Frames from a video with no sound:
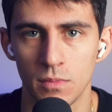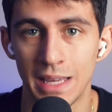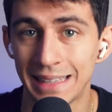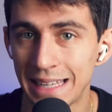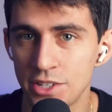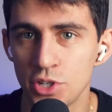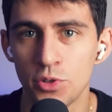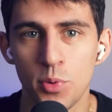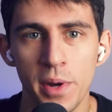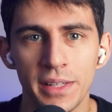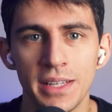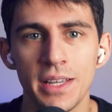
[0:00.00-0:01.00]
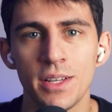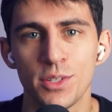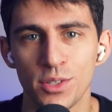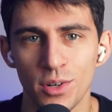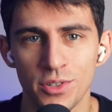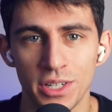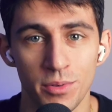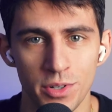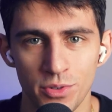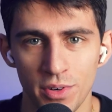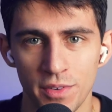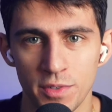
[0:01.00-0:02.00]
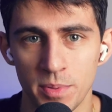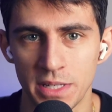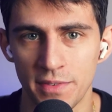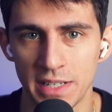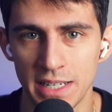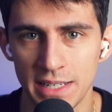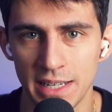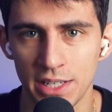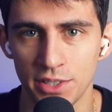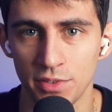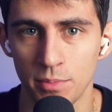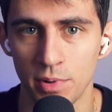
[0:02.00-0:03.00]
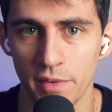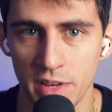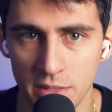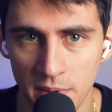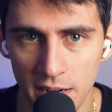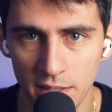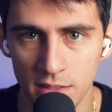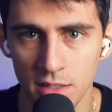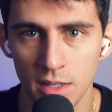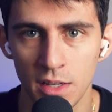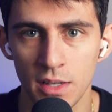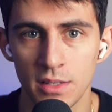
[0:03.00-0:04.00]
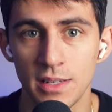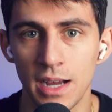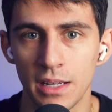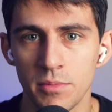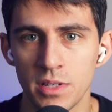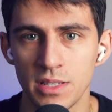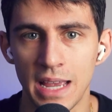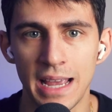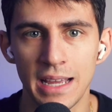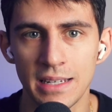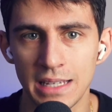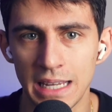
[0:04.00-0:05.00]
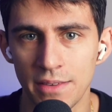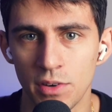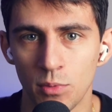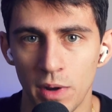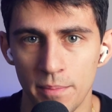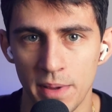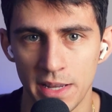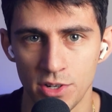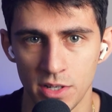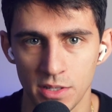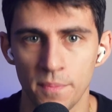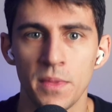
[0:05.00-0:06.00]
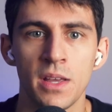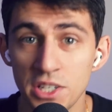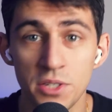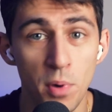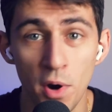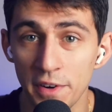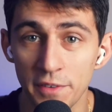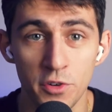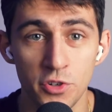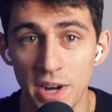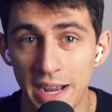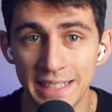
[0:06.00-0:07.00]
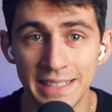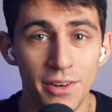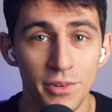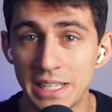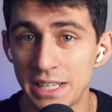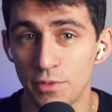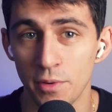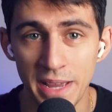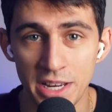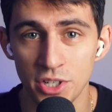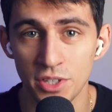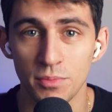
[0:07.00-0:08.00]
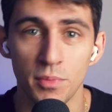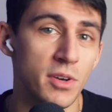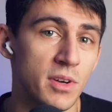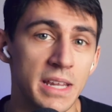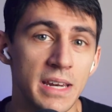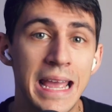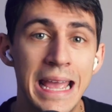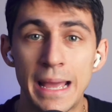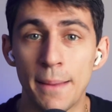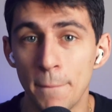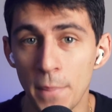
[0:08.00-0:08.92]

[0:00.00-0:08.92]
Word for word: It lets you quickly search and retrieve specific details from previous meetings, documents, and even web pages. This is perfect for tracking down key information when you need it